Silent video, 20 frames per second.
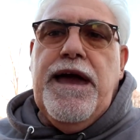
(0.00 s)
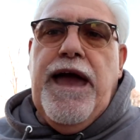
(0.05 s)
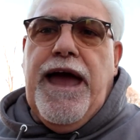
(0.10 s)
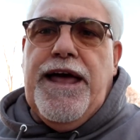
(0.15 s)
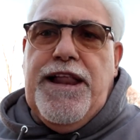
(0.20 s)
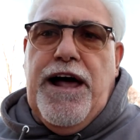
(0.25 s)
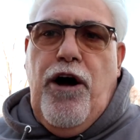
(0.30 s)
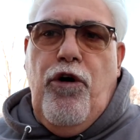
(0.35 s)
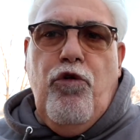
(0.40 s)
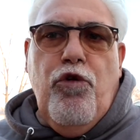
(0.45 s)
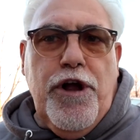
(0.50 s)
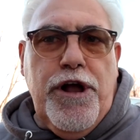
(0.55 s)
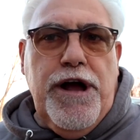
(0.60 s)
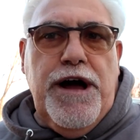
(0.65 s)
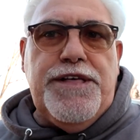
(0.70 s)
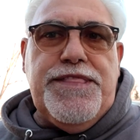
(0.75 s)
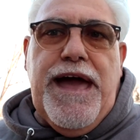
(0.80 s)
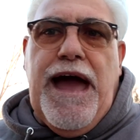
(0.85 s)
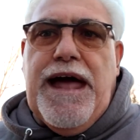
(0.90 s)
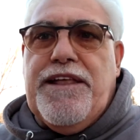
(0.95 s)
And I'll work
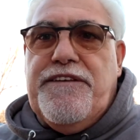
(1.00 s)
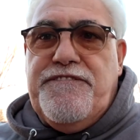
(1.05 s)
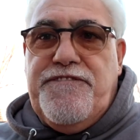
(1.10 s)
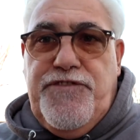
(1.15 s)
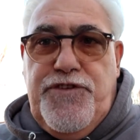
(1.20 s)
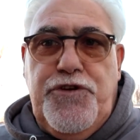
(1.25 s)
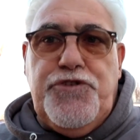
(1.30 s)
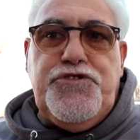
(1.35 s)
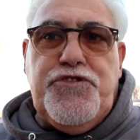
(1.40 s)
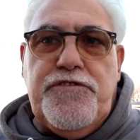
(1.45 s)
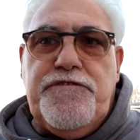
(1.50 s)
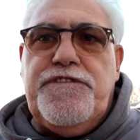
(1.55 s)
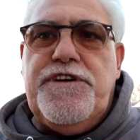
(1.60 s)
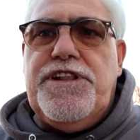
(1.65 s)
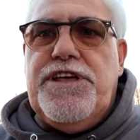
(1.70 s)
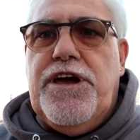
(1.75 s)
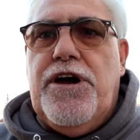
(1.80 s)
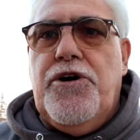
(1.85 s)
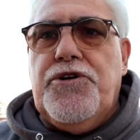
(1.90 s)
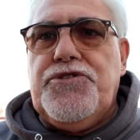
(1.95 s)
on that in future
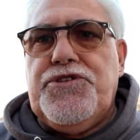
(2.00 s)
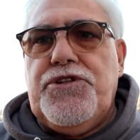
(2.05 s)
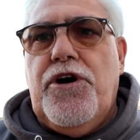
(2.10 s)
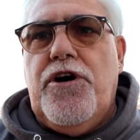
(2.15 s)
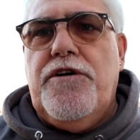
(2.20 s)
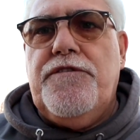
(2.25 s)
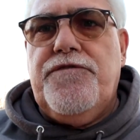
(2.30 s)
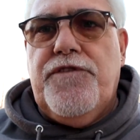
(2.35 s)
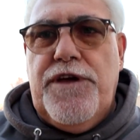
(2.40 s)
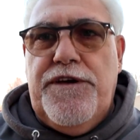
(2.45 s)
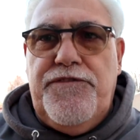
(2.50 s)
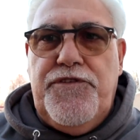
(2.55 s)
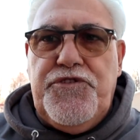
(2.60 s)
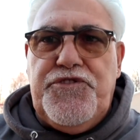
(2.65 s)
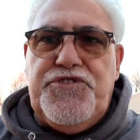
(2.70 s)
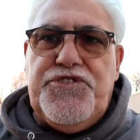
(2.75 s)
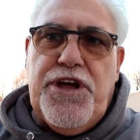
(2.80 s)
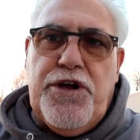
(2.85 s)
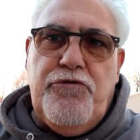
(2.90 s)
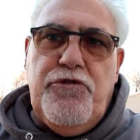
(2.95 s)
videos, and hopefully if you
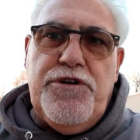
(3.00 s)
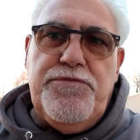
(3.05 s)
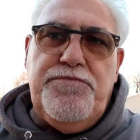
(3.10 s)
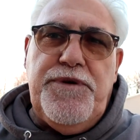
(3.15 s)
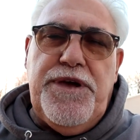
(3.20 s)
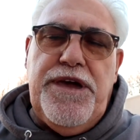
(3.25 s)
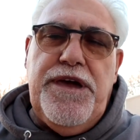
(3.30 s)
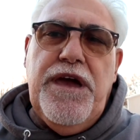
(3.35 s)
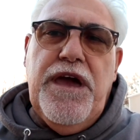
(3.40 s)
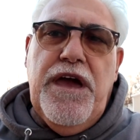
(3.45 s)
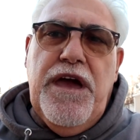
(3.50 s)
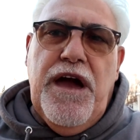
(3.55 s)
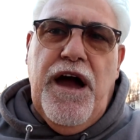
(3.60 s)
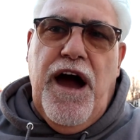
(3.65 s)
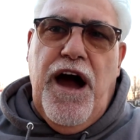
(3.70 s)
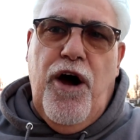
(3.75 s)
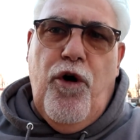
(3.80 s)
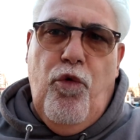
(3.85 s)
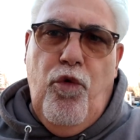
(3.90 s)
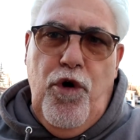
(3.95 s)
stick with me,
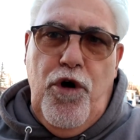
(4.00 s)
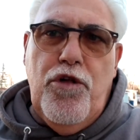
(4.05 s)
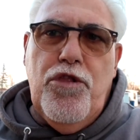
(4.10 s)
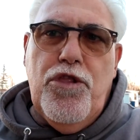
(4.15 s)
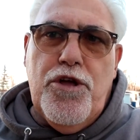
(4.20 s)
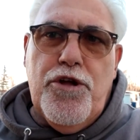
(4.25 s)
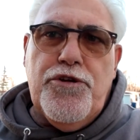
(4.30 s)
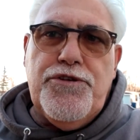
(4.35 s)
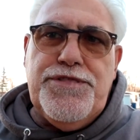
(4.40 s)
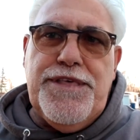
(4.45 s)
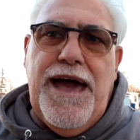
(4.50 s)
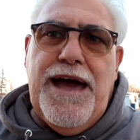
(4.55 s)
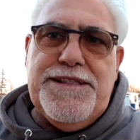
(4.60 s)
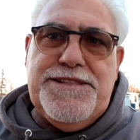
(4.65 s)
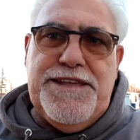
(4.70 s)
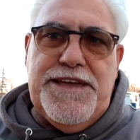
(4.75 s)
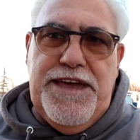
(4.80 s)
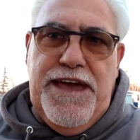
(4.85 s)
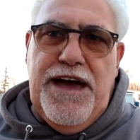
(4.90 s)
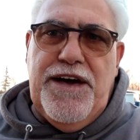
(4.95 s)
we'll learn
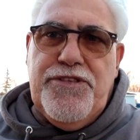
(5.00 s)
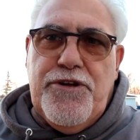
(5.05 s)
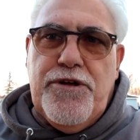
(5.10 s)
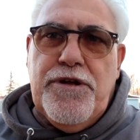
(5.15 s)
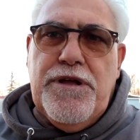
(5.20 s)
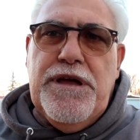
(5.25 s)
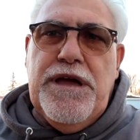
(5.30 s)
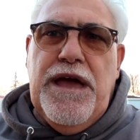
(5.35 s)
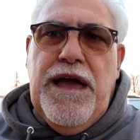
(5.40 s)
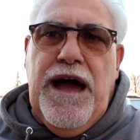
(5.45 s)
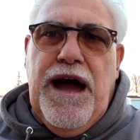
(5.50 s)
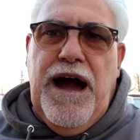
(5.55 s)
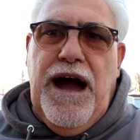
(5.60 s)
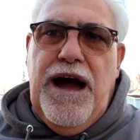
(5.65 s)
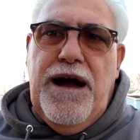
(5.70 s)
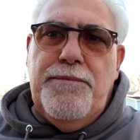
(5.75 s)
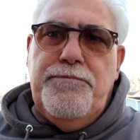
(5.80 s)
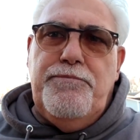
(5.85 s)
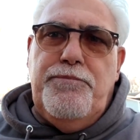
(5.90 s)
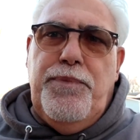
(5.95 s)
that together.
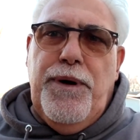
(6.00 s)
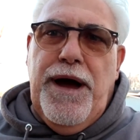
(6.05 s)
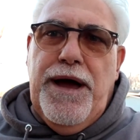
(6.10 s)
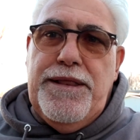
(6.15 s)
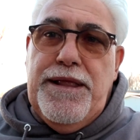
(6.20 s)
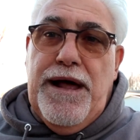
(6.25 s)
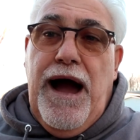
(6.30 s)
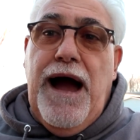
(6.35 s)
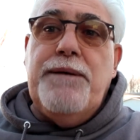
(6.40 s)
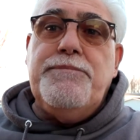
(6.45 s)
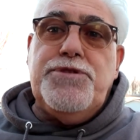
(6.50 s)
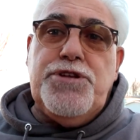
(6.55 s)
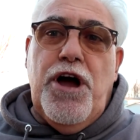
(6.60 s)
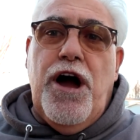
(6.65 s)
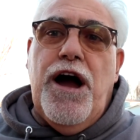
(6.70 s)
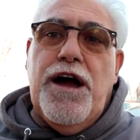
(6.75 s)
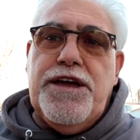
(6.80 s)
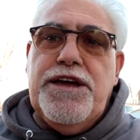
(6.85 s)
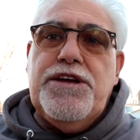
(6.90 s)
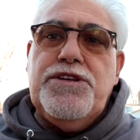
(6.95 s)
But I'm
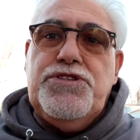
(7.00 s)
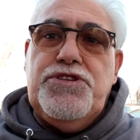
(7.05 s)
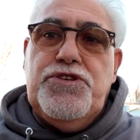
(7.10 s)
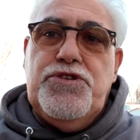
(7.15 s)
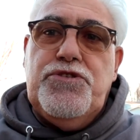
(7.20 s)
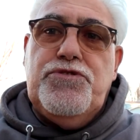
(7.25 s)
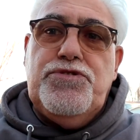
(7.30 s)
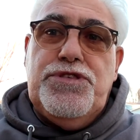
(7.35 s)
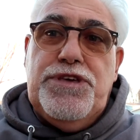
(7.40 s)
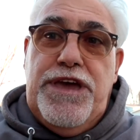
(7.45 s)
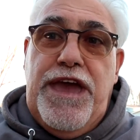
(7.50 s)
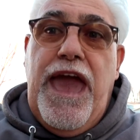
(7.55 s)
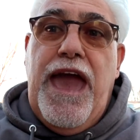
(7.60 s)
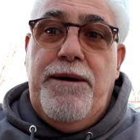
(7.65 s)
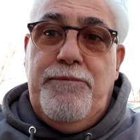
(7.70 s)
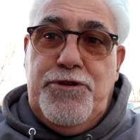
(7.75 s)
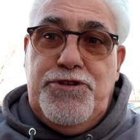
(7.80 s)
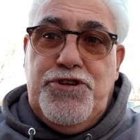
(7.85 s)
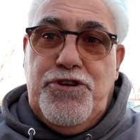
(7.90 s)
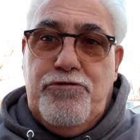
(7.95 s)
talking to the
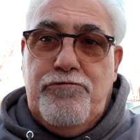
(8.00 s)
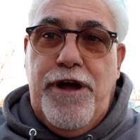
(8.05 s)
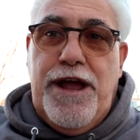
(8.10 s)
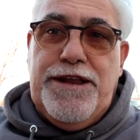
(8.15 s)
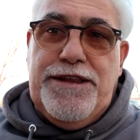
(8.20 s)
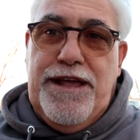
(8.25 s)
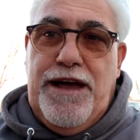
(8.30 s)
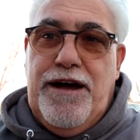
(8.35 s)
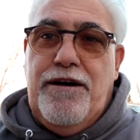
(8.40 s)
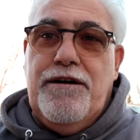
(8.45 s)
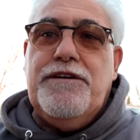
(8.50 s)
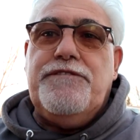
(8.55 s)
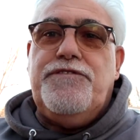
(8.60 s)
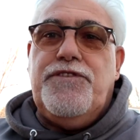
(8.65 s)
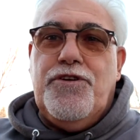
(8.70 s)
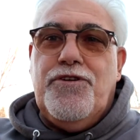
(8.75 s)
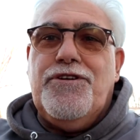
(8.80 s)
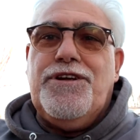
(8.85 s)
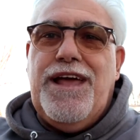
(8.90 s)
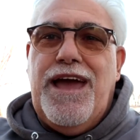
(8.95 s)
amateur right now. If
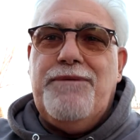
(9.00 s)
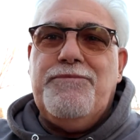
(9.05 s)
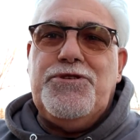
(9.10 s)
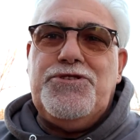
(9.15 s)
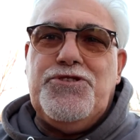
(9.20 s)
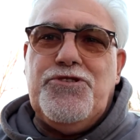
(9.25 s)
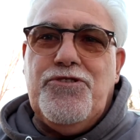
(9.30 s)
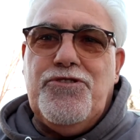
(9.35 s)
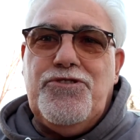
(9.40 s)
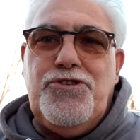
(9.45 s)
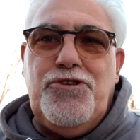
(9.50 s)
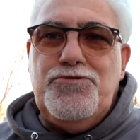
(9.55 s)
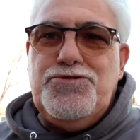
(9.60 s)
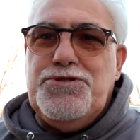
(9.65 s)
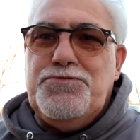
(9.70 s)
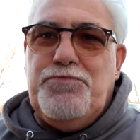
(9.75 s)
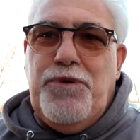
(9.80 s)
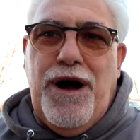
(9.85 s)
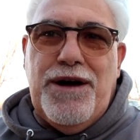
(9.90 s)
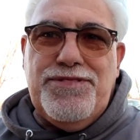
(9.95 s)
you're an amateur, you
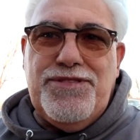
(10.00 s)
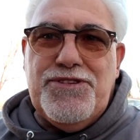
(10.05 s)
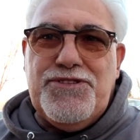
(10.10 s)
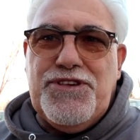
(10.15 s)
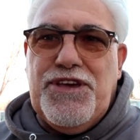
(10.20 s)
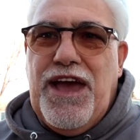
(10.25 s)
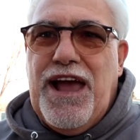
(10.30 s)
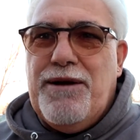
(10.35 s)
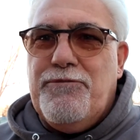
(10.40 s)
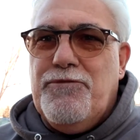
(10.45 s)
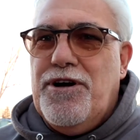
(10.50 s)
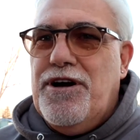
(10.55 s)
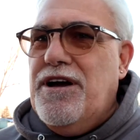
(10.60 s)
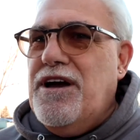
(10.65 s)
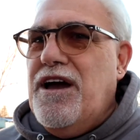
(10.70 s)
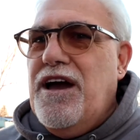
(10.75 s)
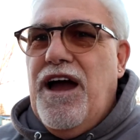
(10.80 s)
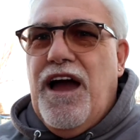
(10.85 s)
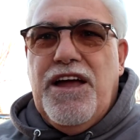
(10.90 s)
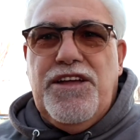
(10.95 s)
just bought this camera,
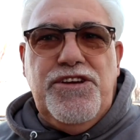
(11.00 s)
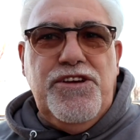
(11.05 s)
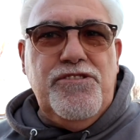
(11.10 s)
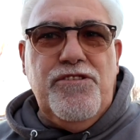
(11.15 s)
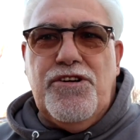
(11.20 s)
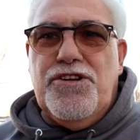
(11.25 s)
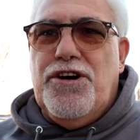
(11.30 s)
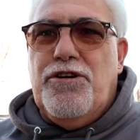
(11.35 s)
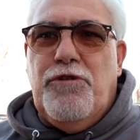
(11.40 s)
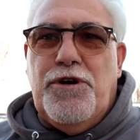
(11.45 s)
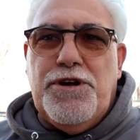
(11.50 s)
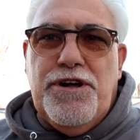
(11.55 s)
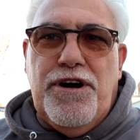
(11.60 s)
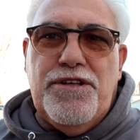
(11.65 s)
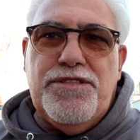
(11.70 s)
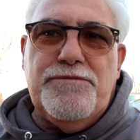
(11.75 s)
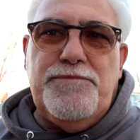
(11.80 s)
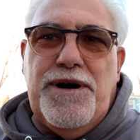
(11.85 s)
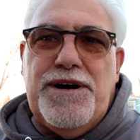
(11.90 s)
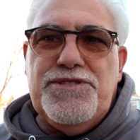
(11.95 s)
and you don't know what all
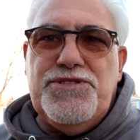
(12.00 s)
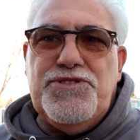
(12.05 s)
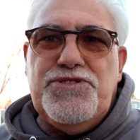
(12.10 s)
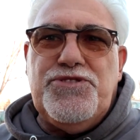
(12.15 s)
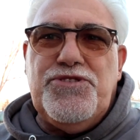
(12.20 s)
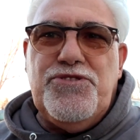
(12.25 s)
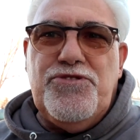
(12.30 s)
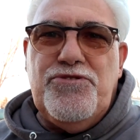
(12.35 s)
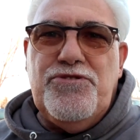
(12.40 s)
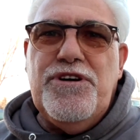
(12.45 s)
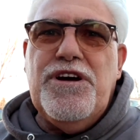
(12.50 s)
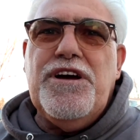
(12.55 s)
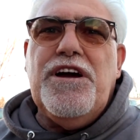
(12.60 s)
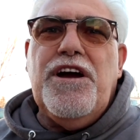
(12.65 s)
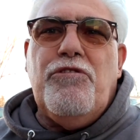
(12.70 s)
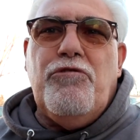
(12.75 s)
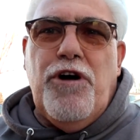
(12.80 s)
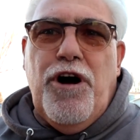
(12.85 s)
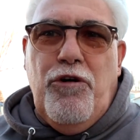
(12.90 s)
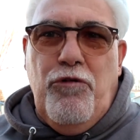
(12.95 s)
the buttons do,
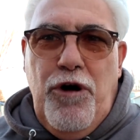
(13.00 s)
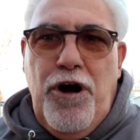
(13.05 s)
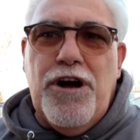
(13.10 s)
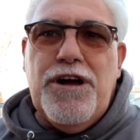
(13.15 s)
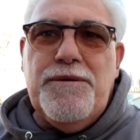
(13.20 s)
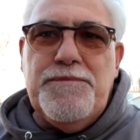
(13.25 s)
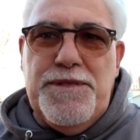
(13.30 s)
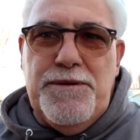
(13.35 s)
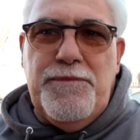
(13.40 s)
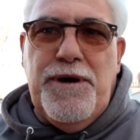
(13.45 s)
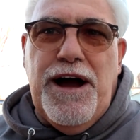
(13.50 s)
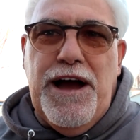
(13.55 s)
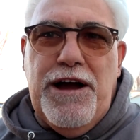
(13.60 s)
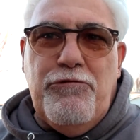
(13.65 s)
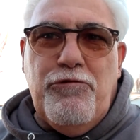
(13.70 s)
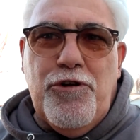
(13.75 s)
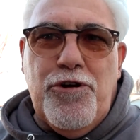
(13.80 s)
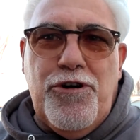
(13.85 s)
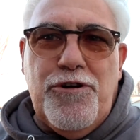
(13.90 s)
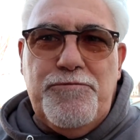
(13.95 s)
well, welcome to my
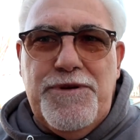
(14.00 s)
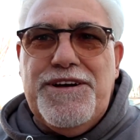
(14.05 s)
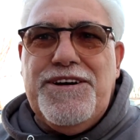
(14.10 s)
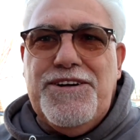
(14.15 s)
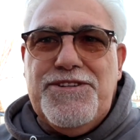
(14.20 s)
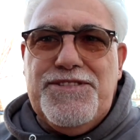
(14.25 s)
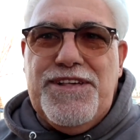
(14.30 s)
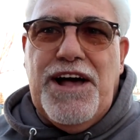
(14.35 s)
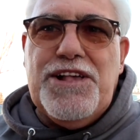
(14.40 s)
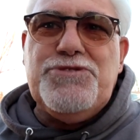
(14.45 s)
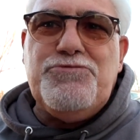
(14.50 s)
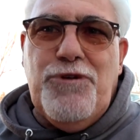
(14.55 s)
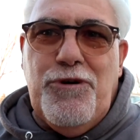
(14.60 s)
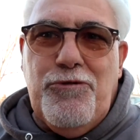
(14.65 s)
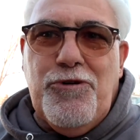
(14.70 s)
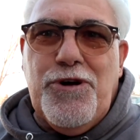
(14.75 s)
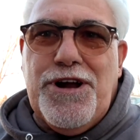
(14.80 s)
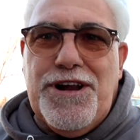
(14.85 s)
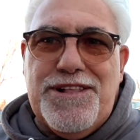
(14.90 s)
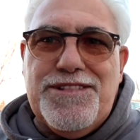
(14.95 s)
world, because that's
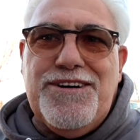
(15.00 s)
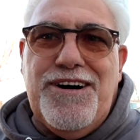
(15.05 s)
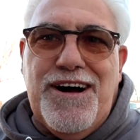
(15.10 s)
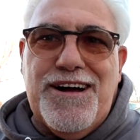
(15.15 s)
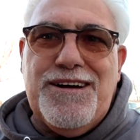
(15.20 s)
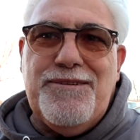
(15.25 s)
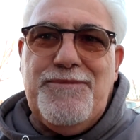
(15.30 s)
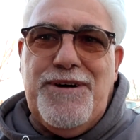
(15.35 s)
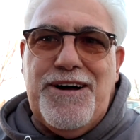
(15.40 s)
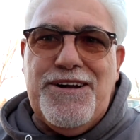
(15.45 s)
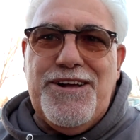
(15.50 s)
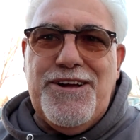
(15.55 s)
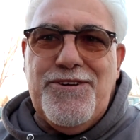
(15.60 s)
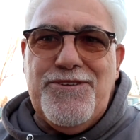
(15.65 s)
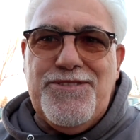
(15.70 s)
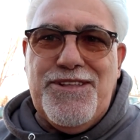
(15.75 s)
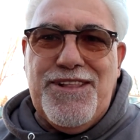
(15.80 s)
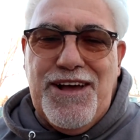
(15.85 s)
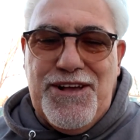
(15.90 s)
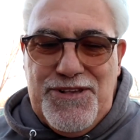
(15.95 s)
what we're going to talk about here
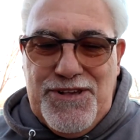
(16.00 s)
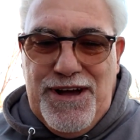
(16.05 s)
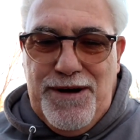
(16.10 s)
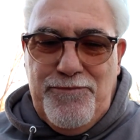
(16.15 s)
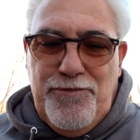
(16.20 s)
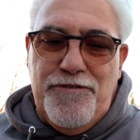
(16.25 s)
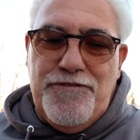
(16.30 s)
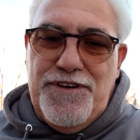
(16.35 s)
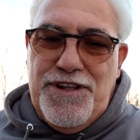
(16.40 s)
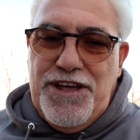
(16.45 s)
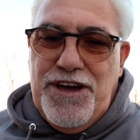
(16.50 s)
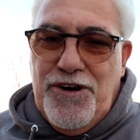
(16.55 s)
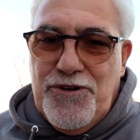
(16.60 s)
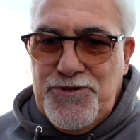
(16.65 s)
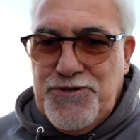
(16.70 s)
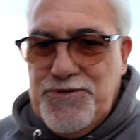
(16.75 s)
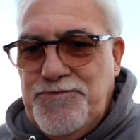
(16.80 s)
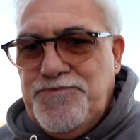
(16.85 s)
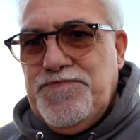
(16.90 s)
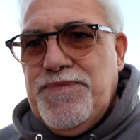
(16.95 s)
in the next couple of
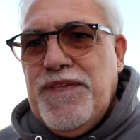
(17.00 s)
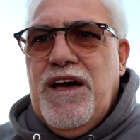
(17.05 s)
videos.